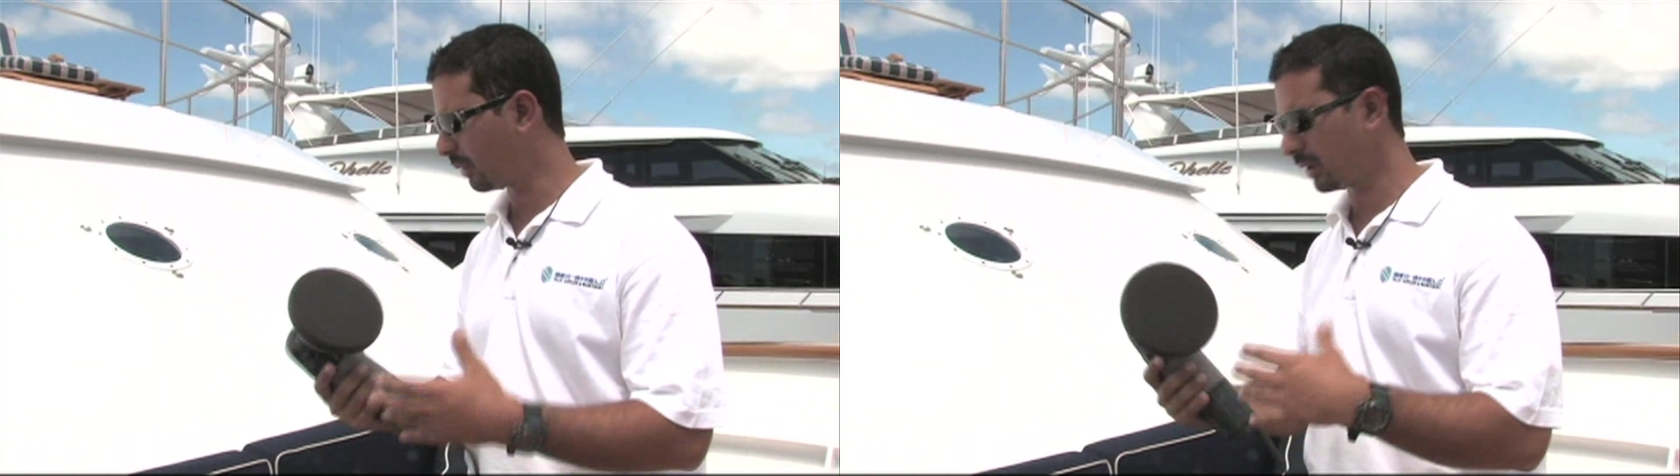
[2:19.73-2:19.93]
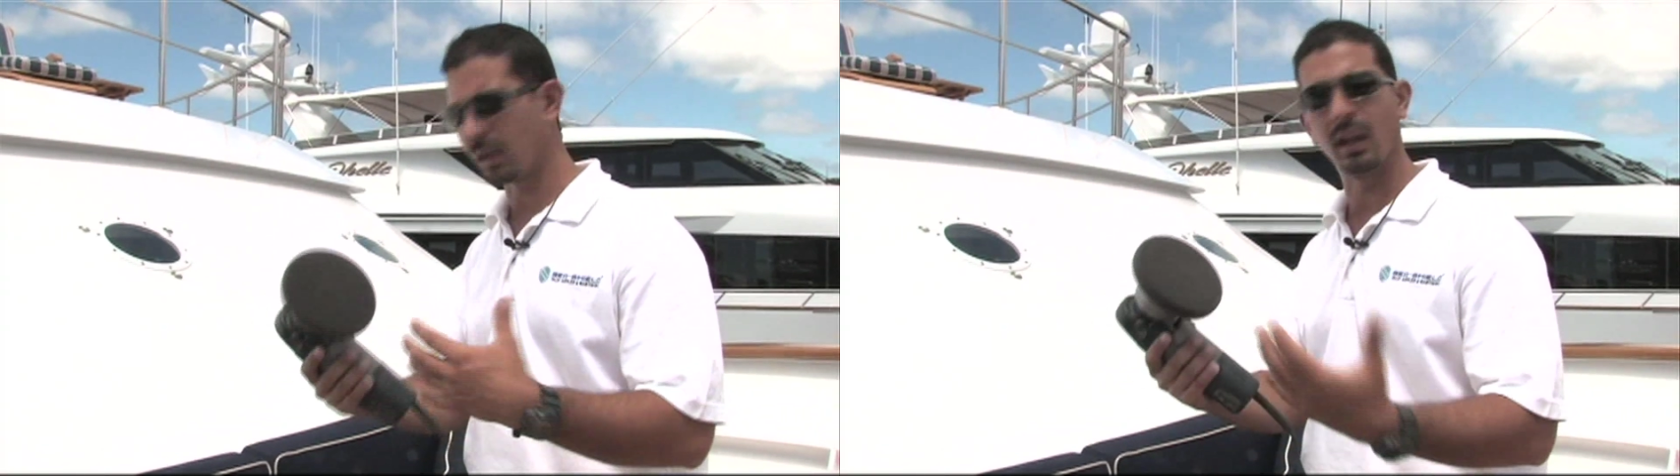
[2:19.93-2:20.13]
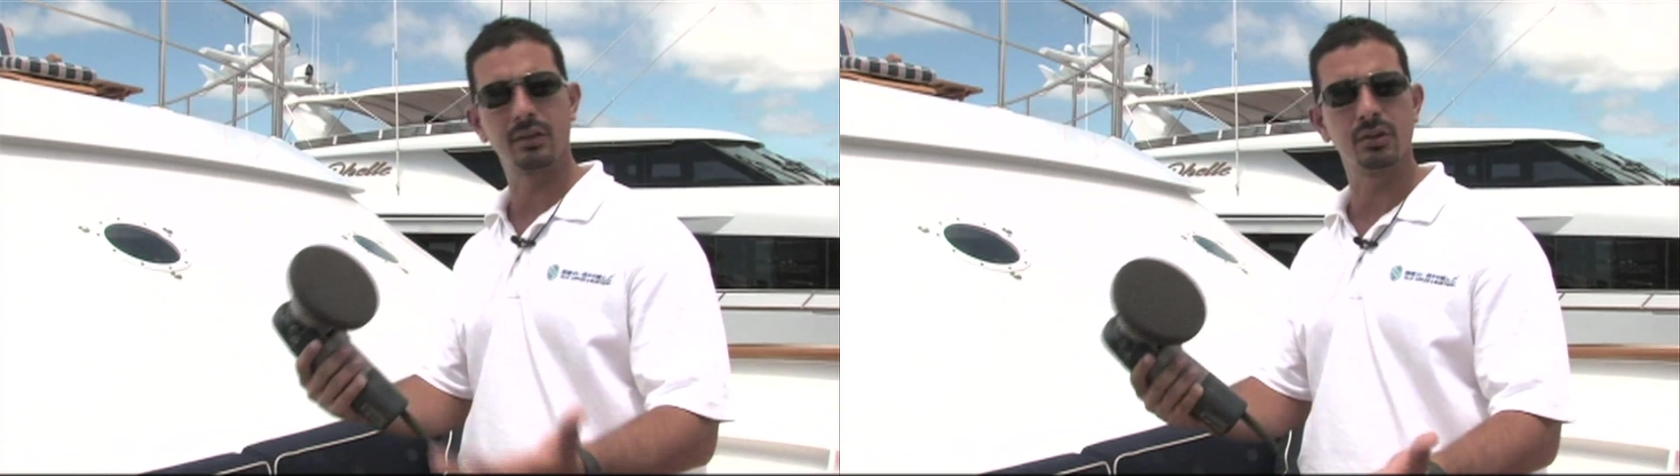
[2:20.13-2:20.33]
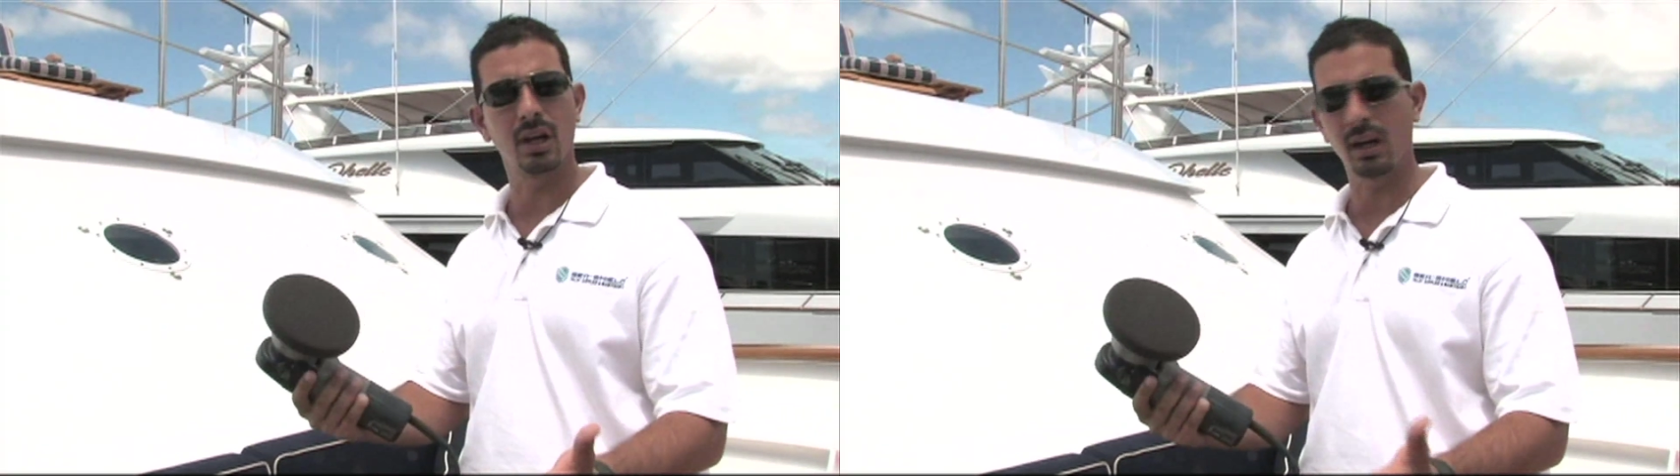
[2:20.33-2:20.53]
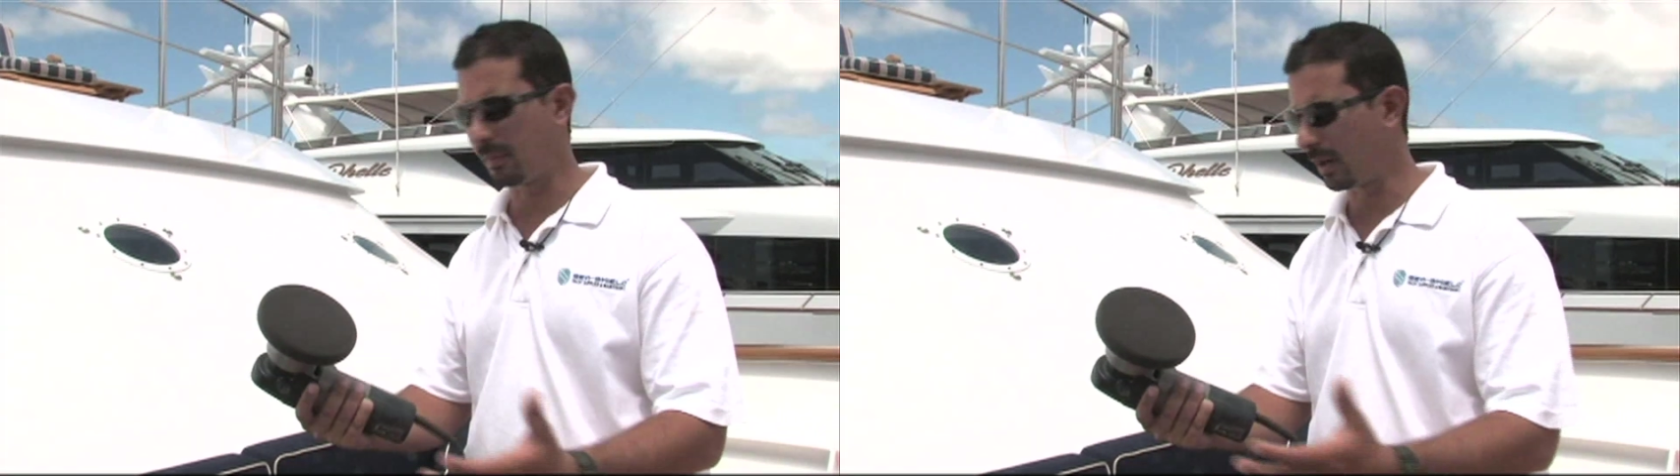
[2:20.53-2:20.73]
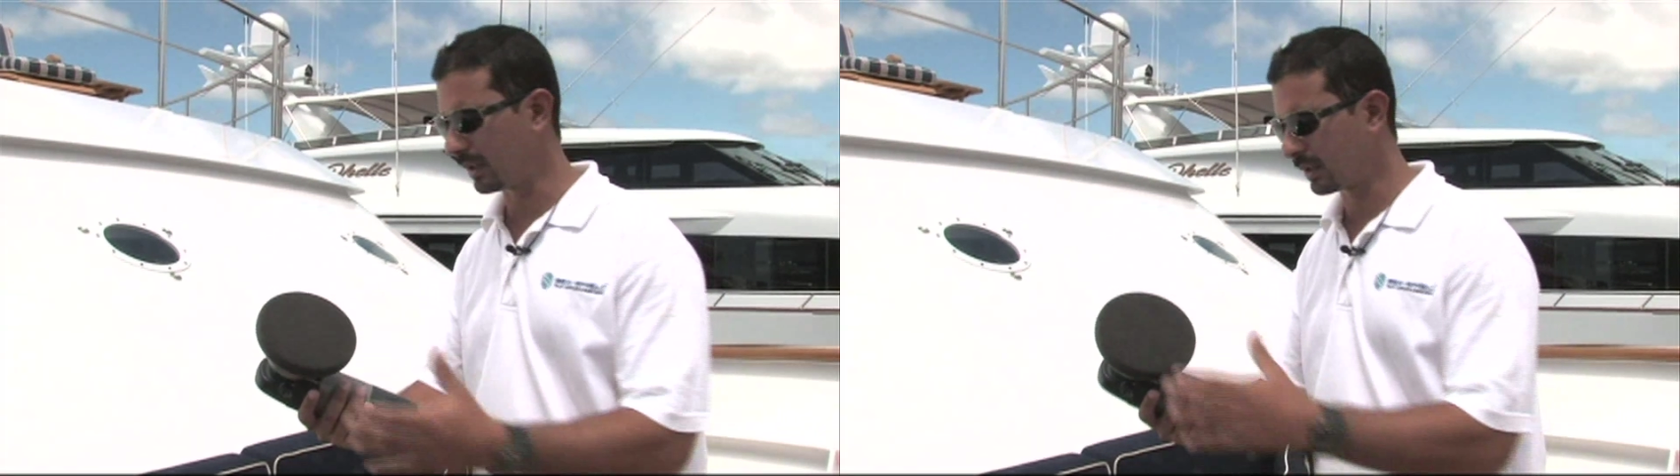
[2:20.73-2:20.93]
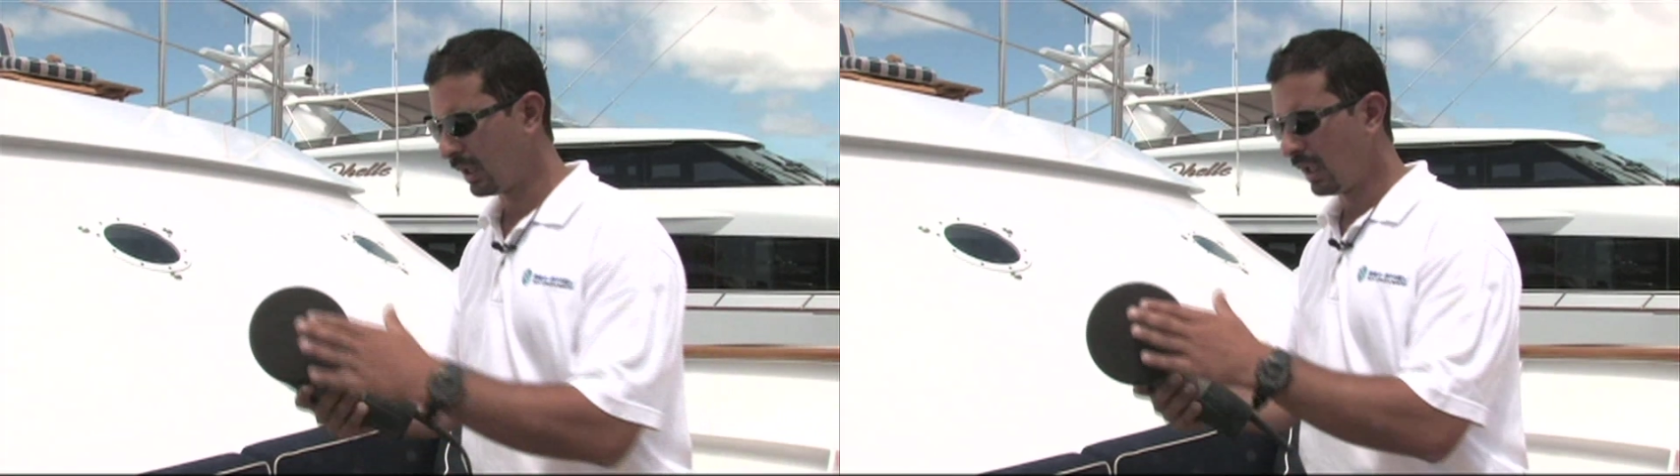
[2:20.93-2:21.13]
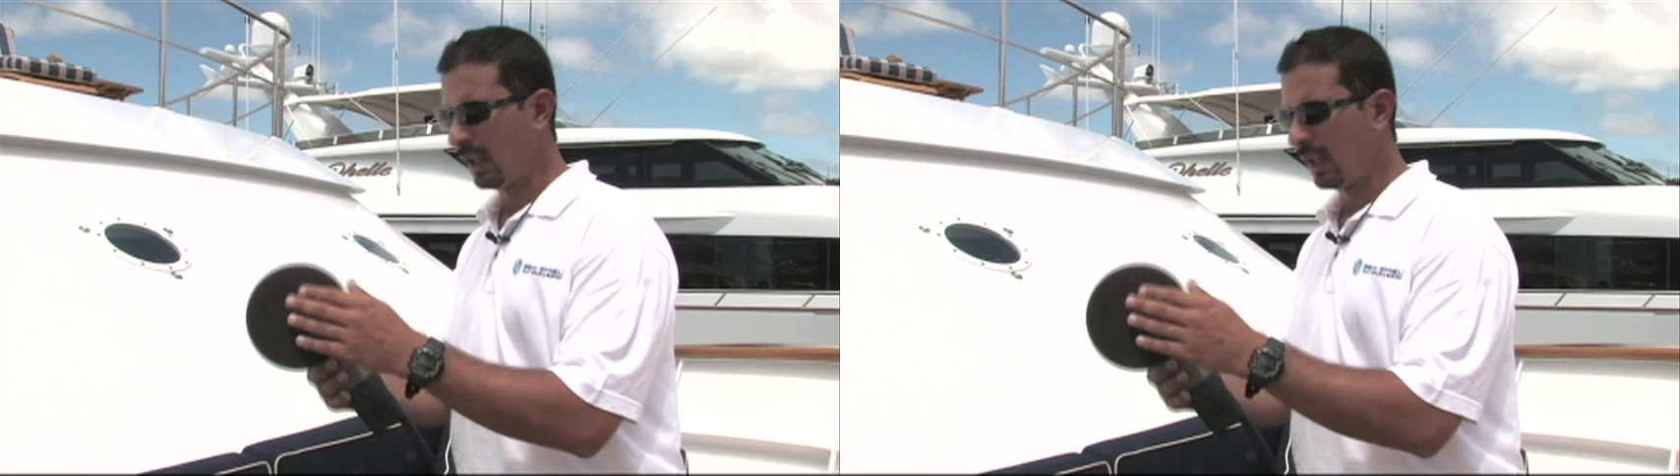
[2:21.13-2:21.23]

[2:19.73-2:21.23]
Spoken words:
we're going to like to talk about is